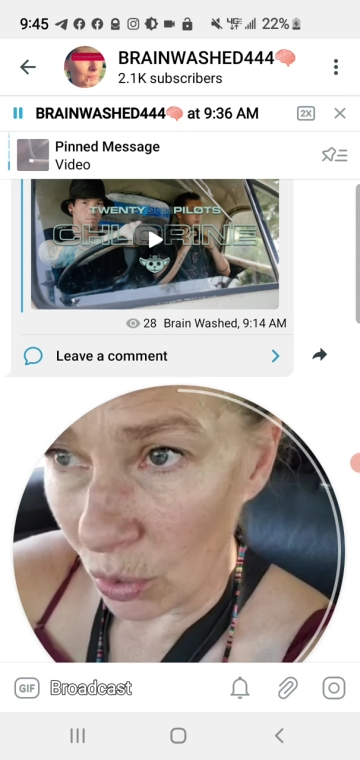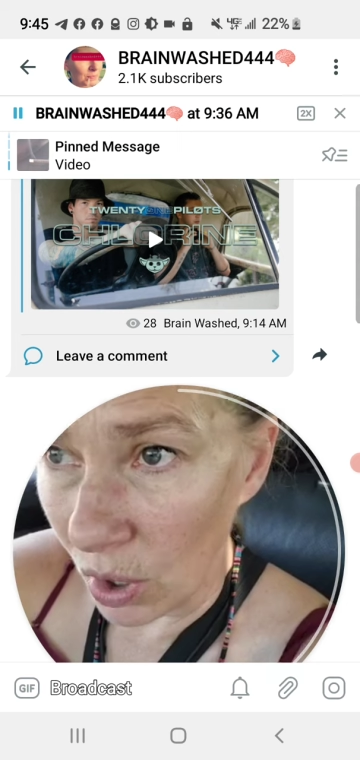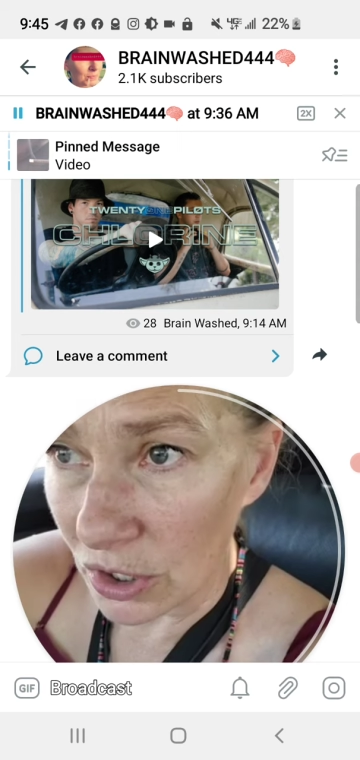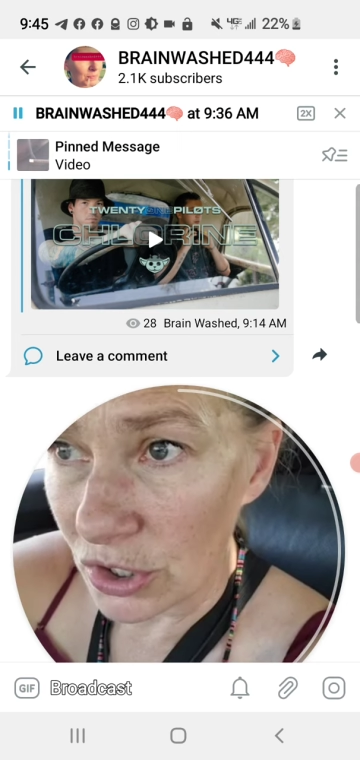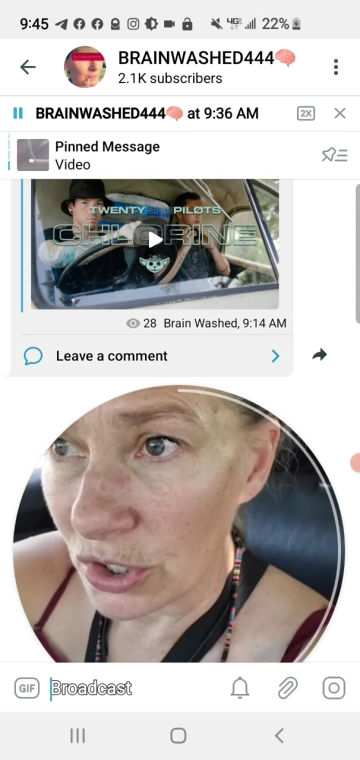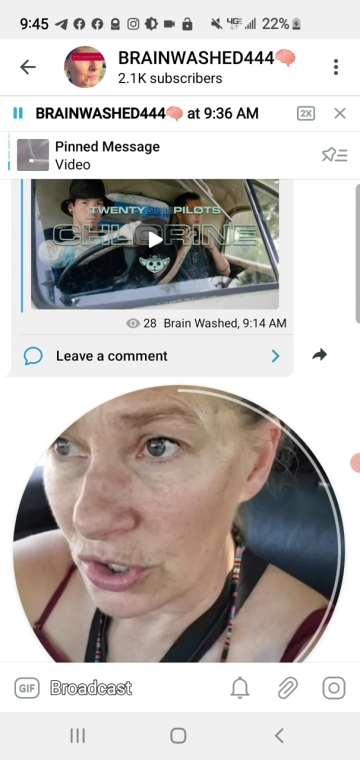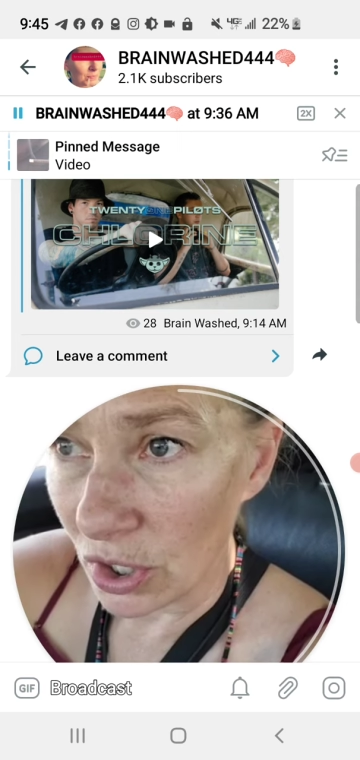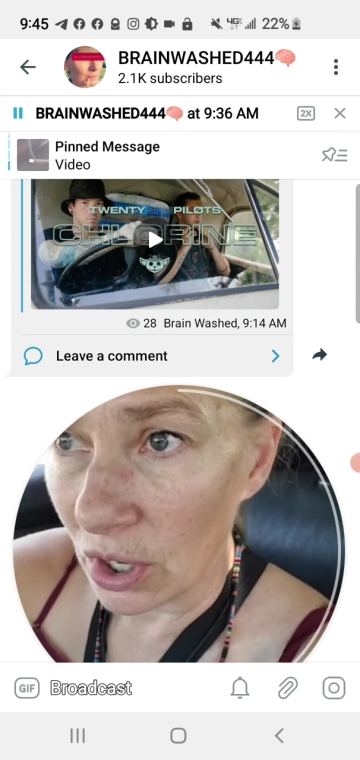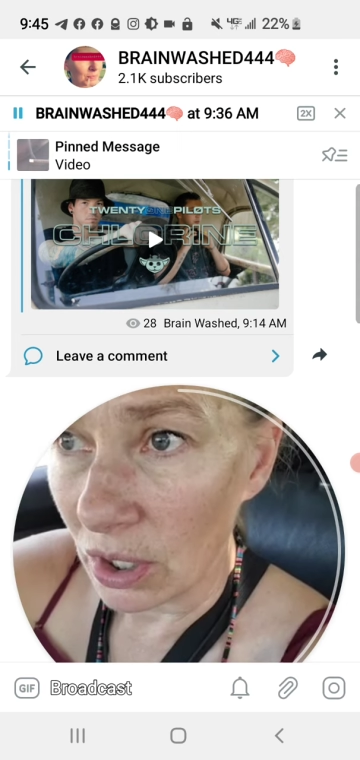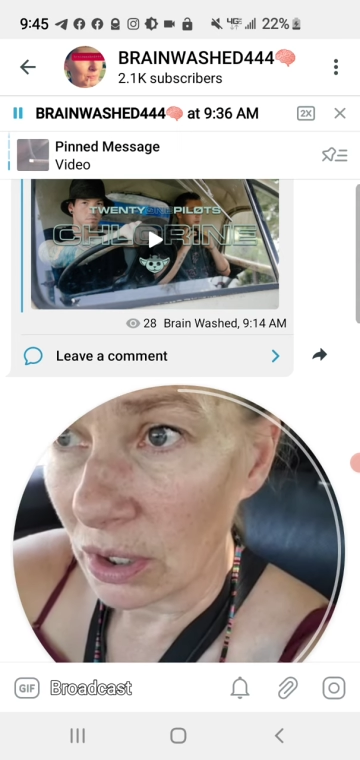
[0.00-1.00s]
Go watch the
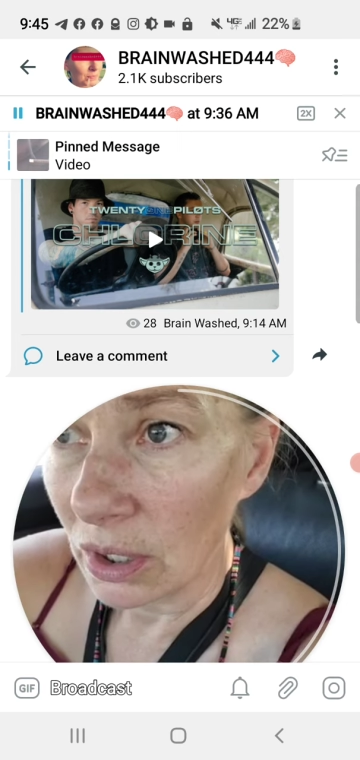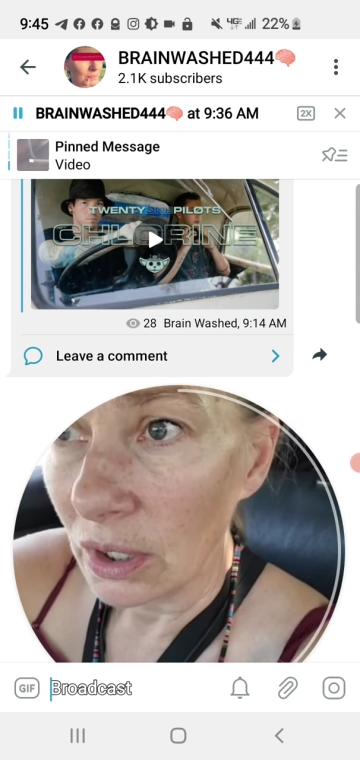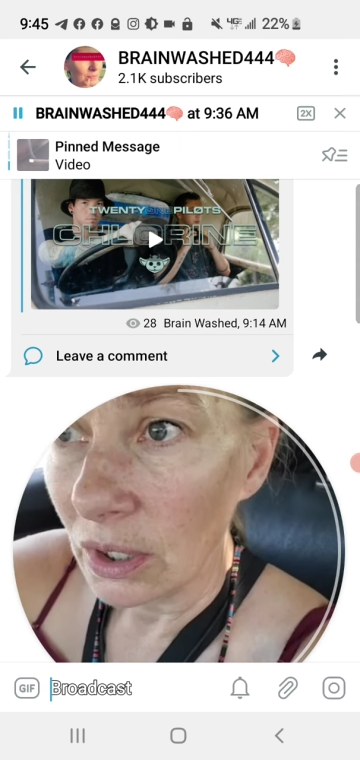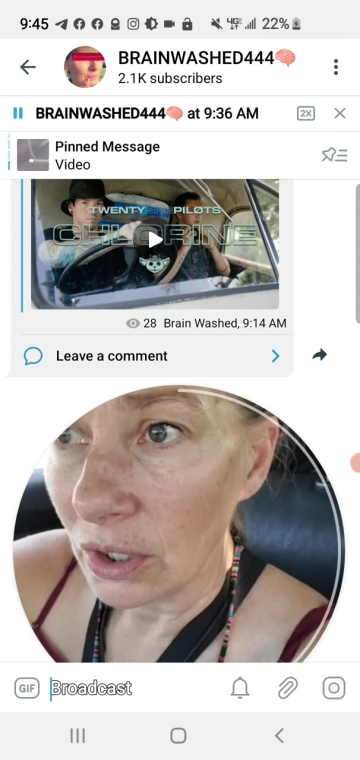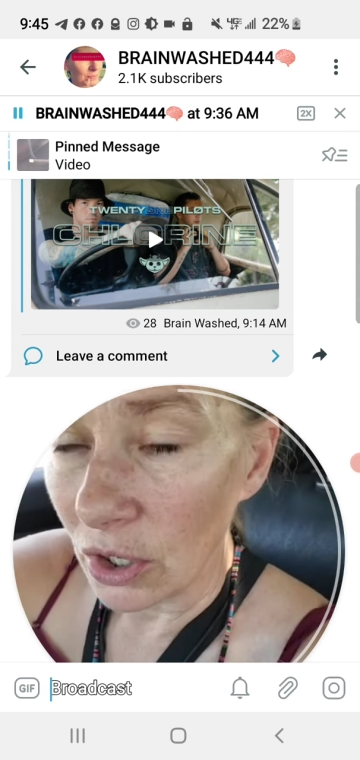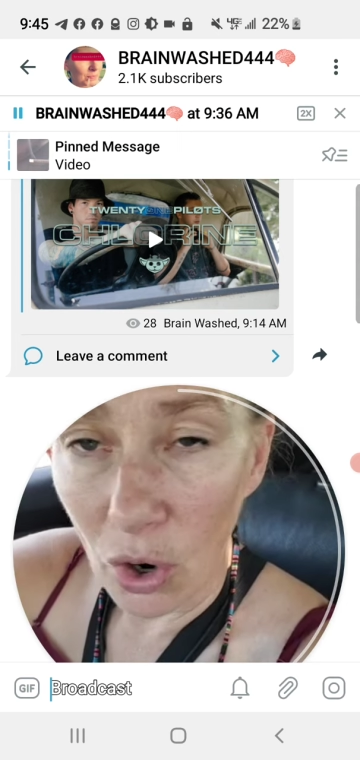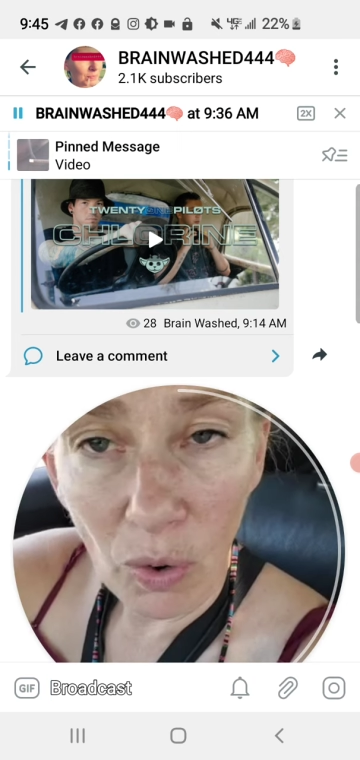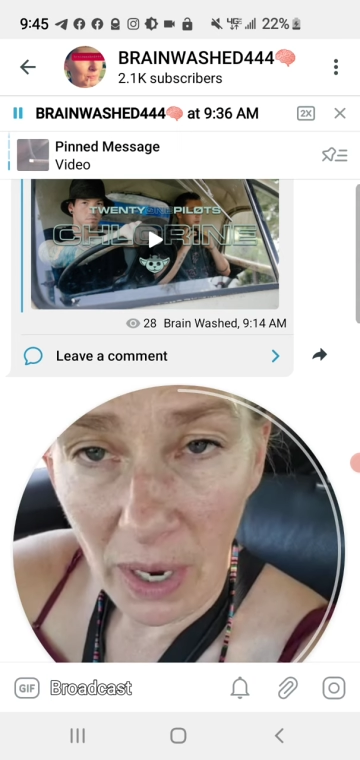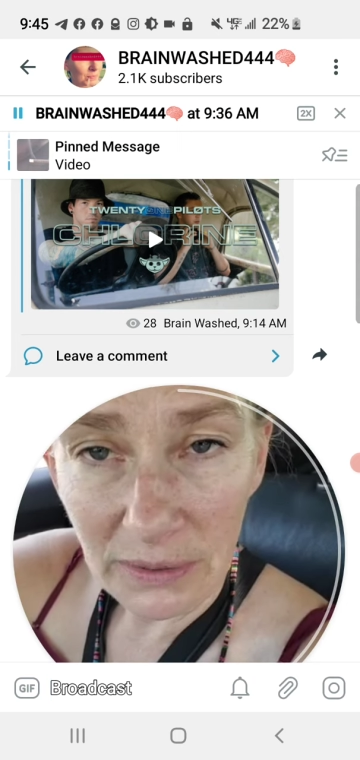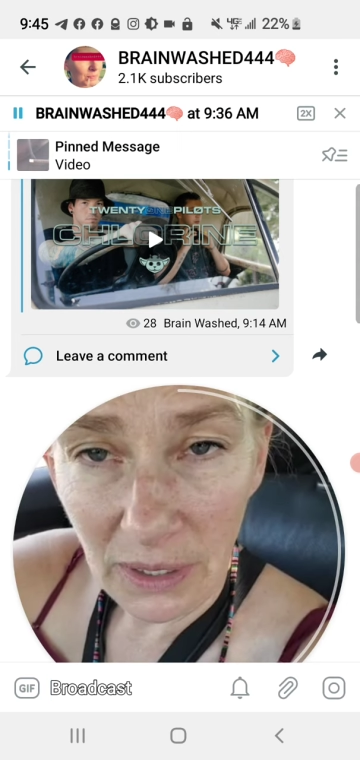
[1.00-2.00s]
song Go